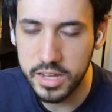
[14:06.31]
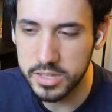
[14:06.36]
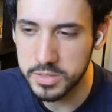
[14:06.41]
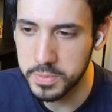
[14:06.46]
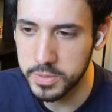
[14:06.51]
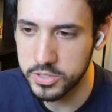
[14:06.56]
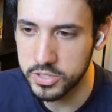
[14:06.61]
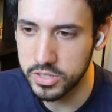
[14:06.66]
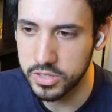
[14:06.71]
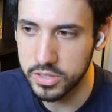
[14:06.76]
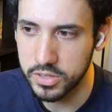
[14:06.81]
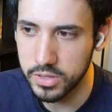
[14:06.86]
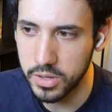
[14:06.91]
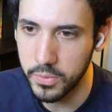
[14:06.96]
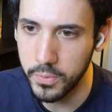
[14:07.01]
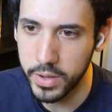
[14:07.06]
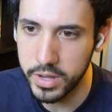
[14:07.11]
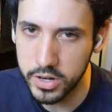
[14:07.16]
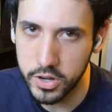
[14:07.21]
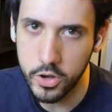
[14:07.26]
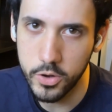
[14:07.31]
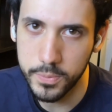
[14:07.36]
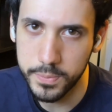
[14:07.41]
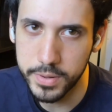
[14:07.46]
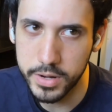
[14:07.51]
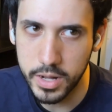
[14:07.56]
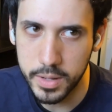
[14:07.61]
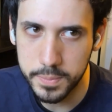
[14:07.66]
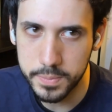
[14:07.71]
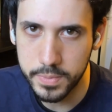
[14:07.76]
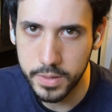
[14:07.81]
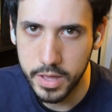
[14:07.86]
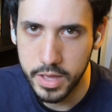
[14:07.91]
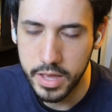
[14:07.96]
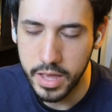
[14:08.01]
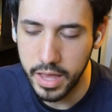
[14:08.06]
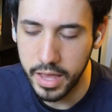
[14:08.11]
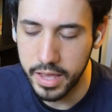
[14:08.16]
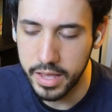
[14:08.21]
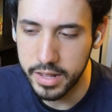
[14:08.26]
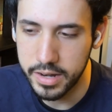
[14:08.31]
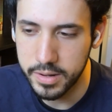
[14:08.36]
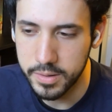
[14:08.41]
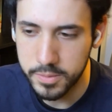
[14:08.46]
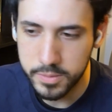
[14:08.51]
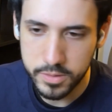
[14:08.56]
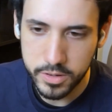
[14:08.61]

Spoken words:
especially a way to open up and,